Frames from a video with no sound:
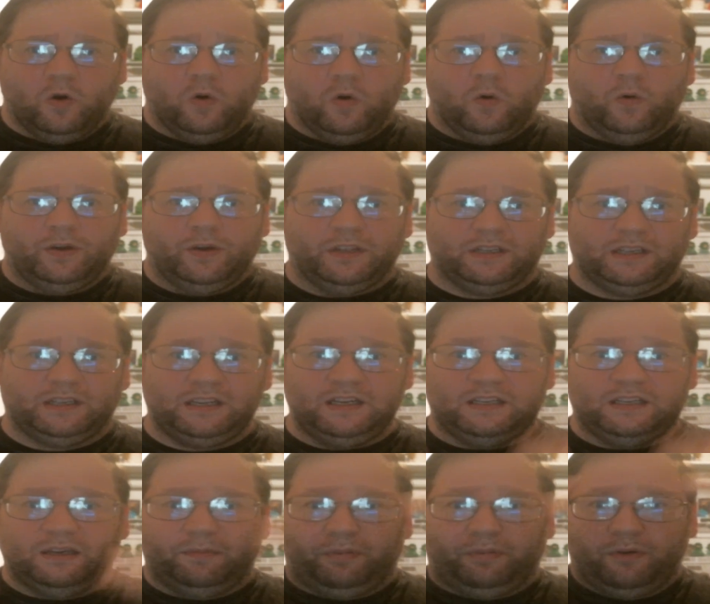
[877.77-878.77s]
where the
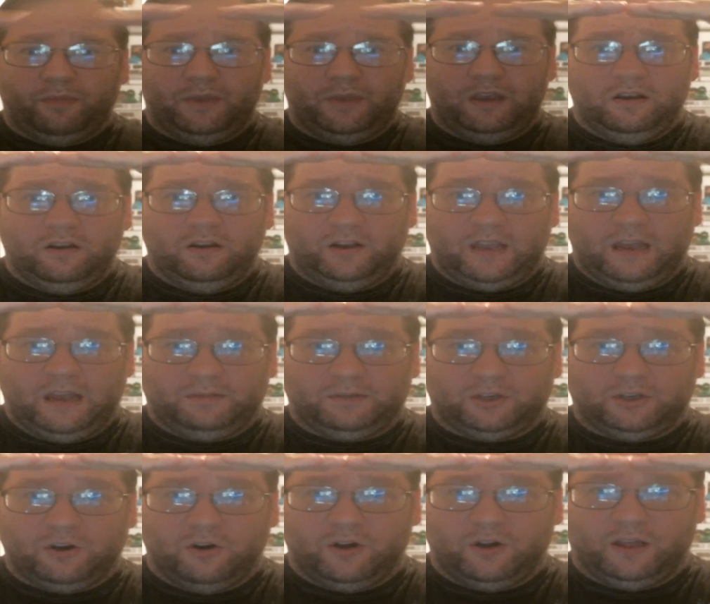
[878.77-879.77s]
season premiere kept
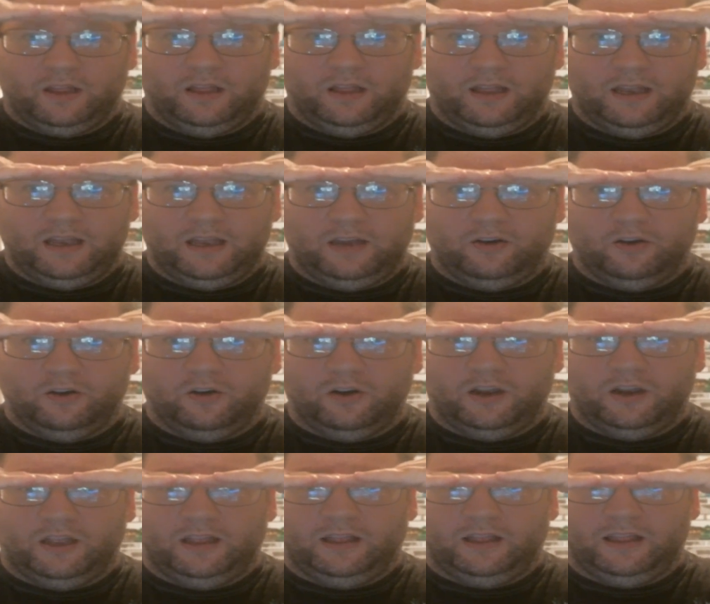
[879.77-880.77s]
starting later
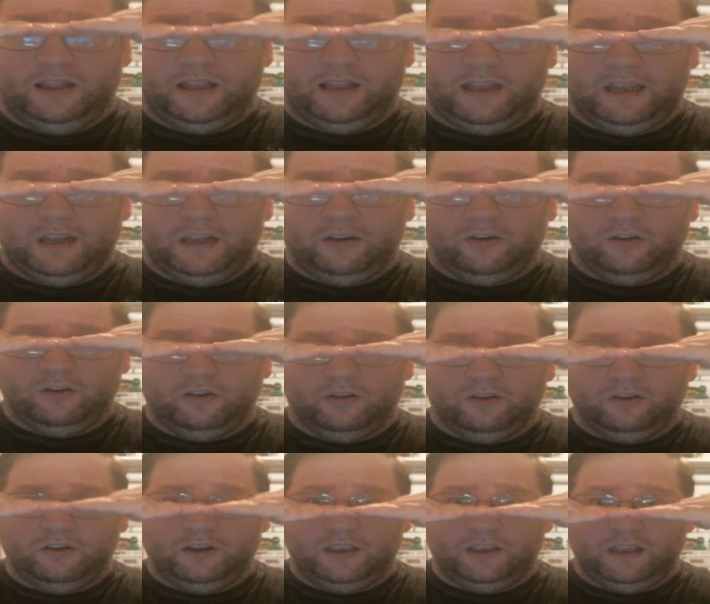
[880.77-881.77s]
and
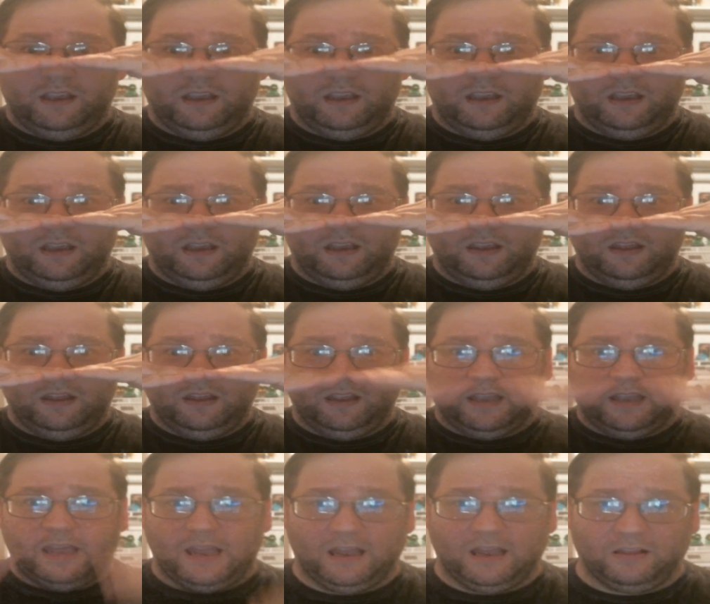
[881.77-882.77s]
later in the
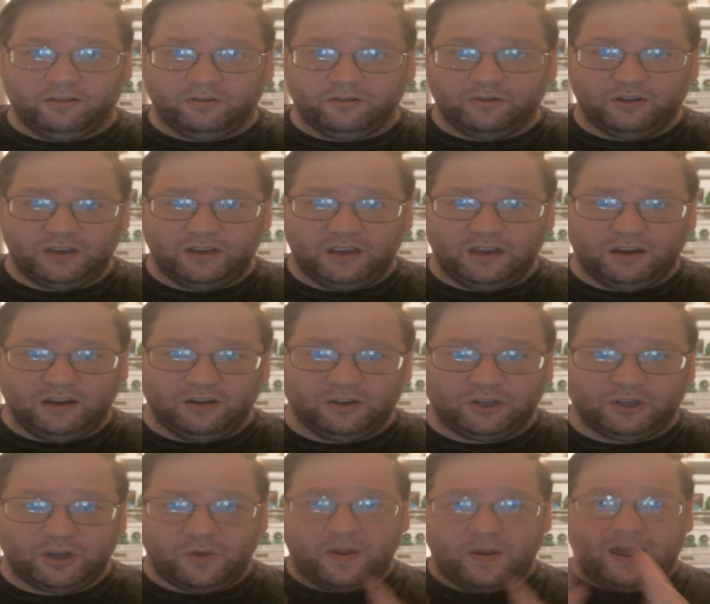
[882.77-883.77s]
calendar year,
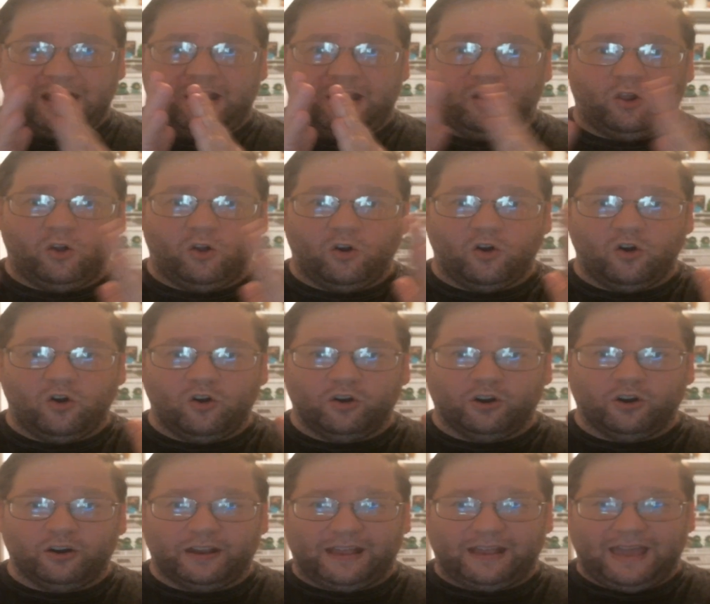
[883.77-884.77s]
so you had a
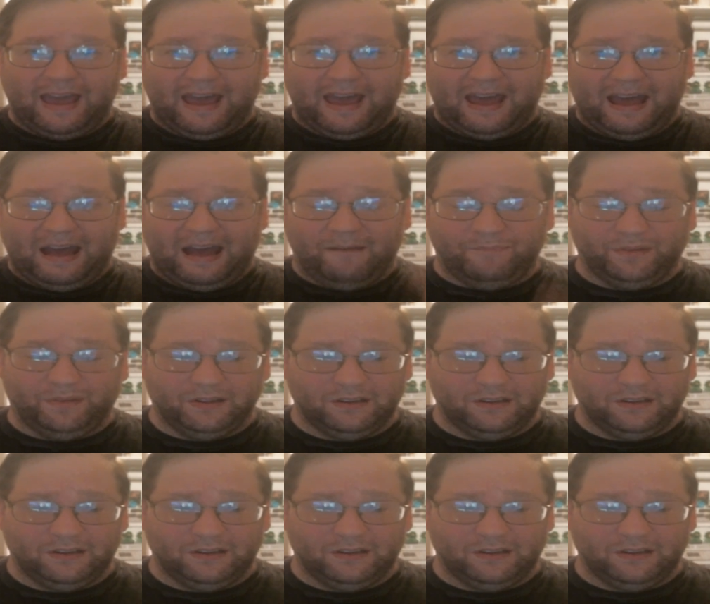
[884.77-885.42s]
longer gap